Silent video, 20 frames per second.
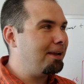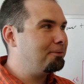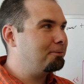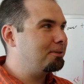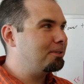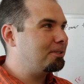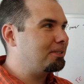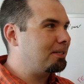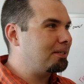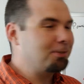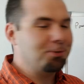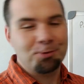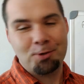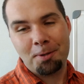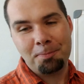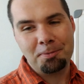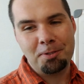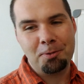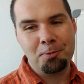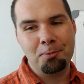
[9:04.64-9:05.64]
I was
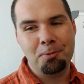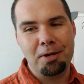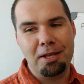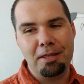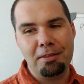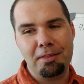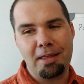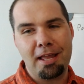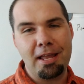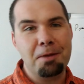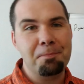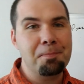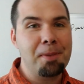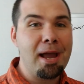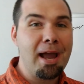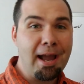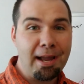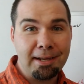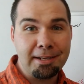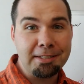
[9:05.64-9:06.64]
interrupted with
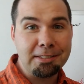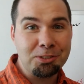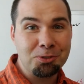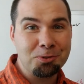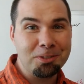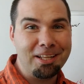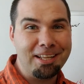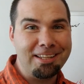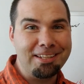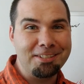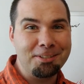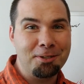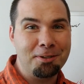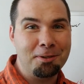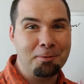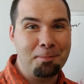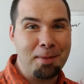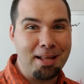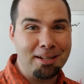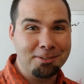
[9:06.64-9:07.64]
a package
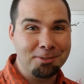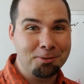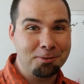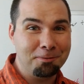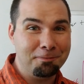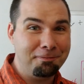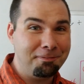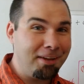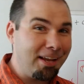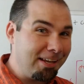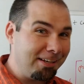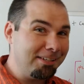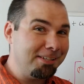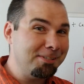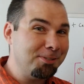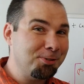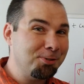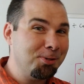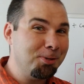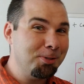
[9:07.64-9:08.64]
related to the Maelstrom
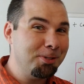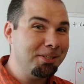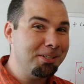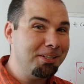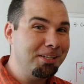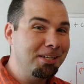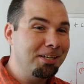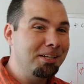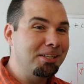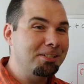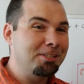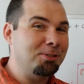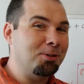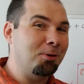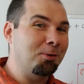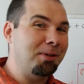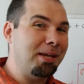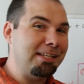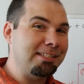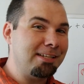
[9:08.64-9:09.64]
fan controller.
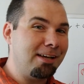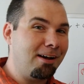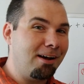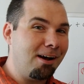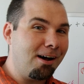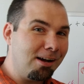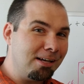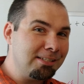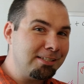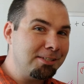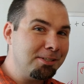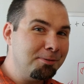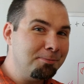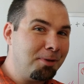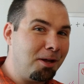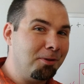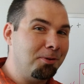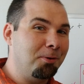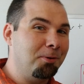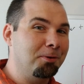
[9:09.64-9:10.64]
So that's
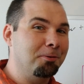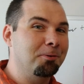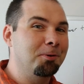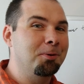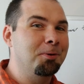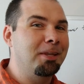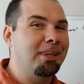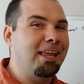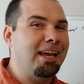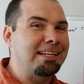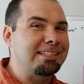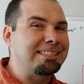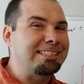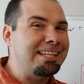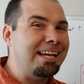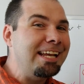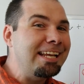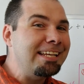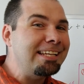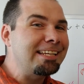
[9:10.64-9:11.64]
awesome, although it ruined
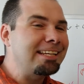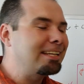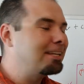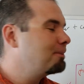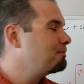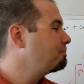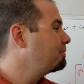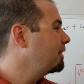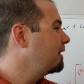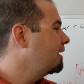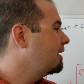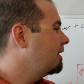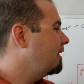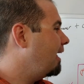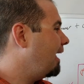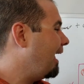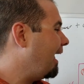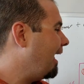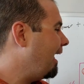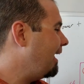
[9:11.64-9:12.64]
that take.
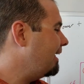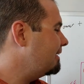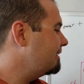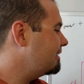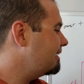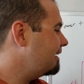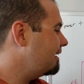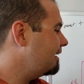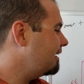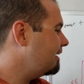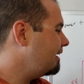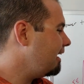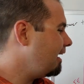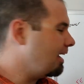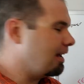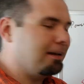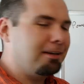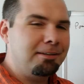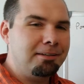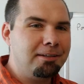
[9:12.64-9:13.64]
And uh,
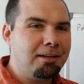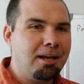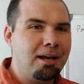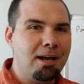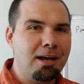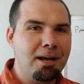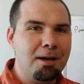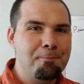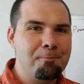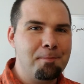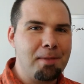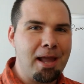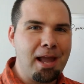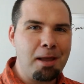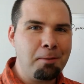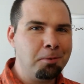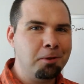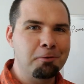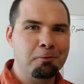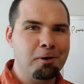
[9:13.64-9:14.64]
yeah,
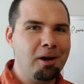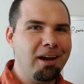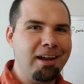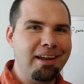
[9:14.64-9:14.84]
um, happy